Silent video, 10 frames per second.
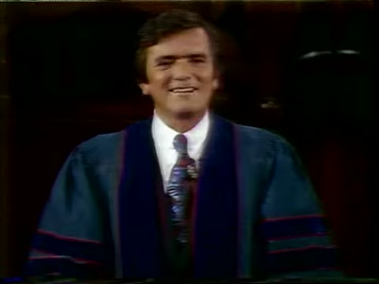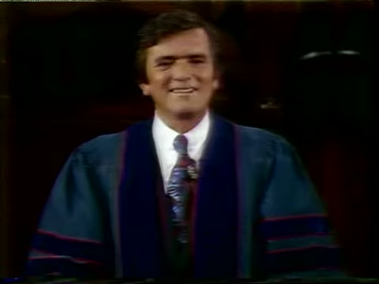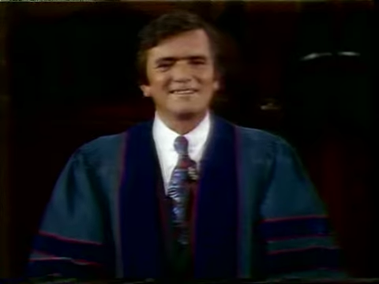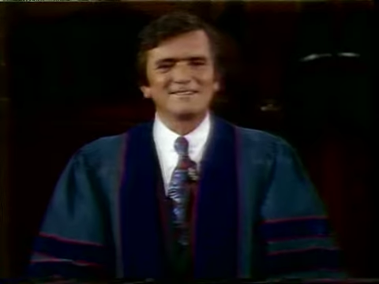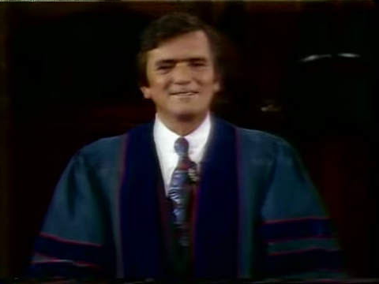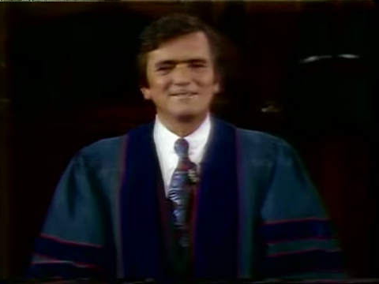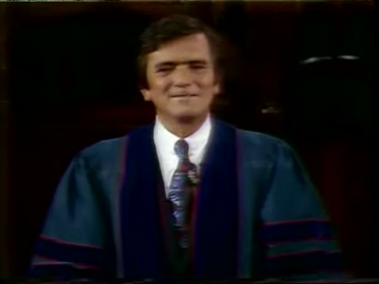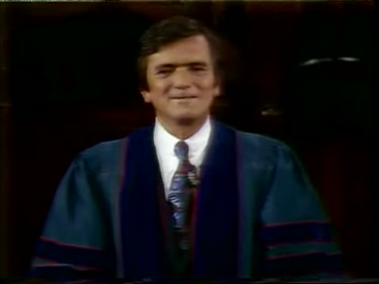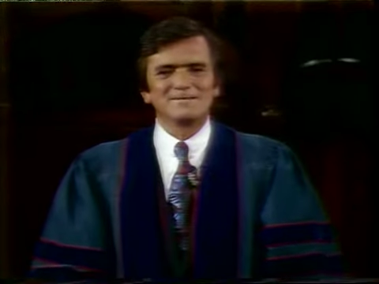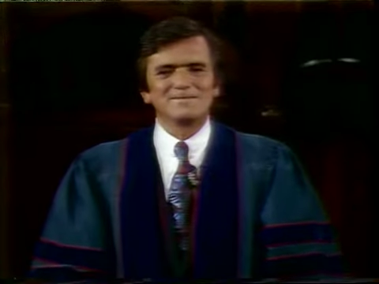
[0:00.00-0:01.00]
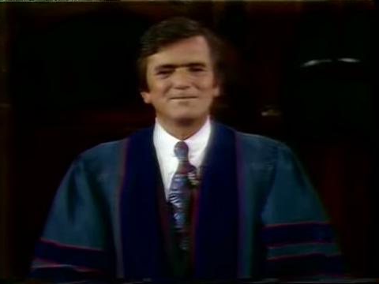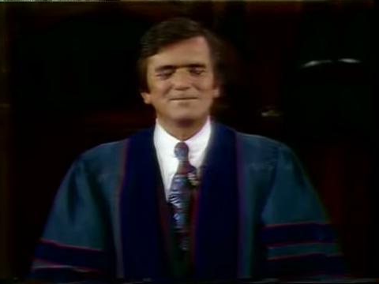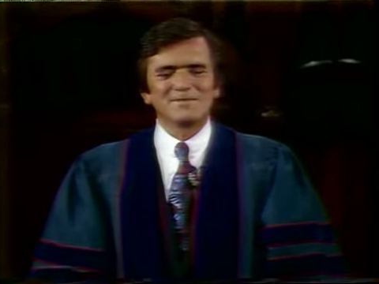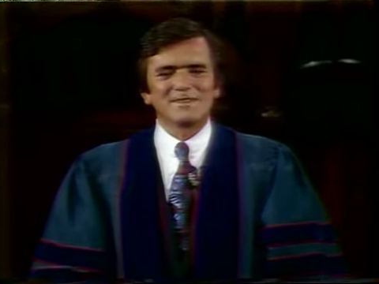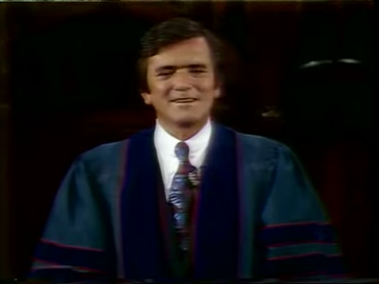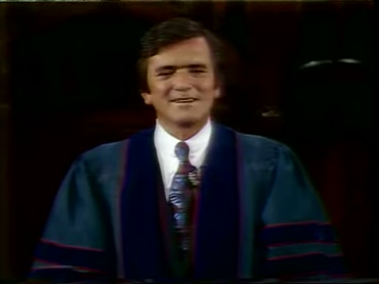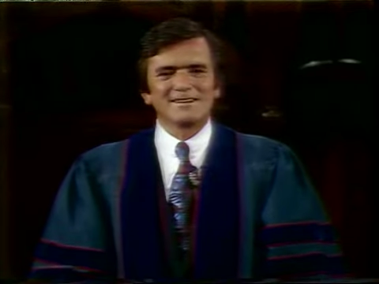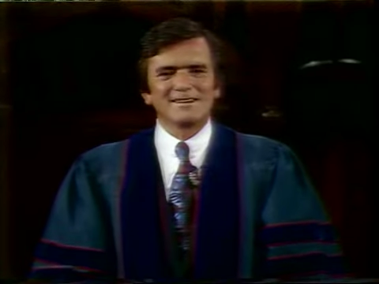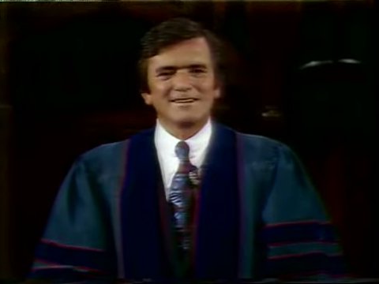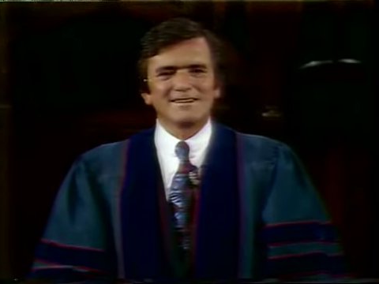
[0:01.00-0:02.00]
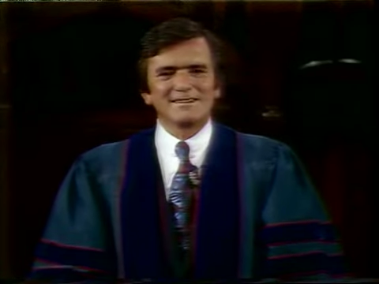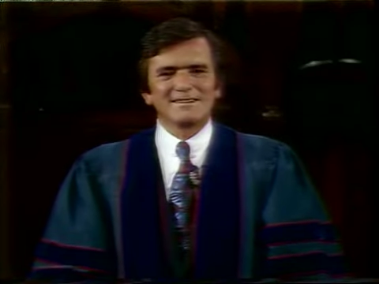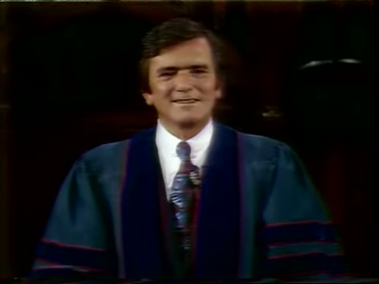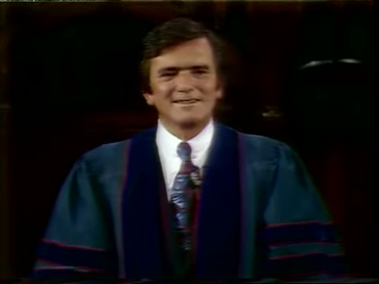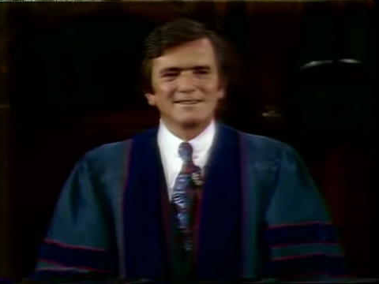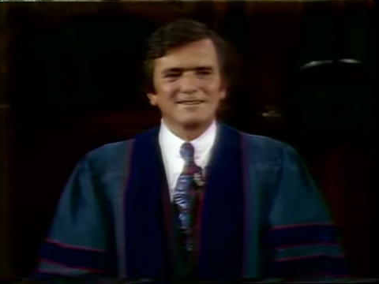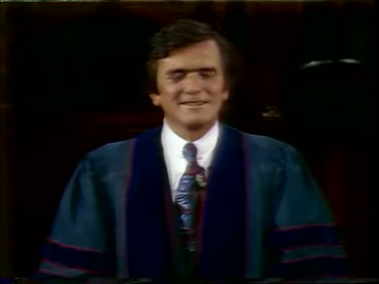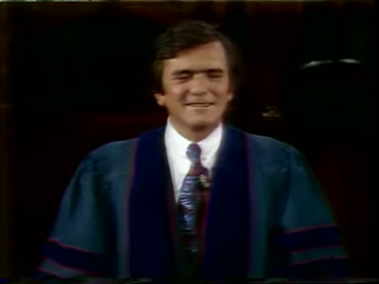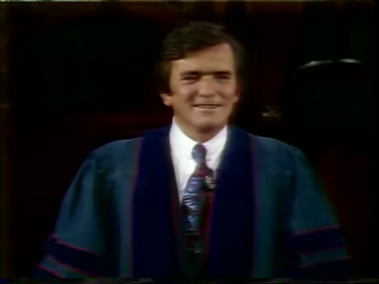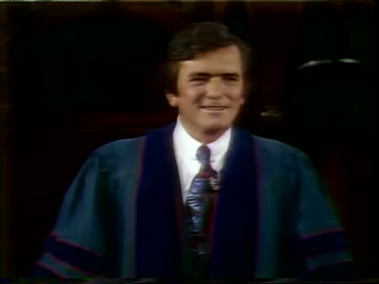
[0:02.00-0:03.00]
No one is speaking in this clip.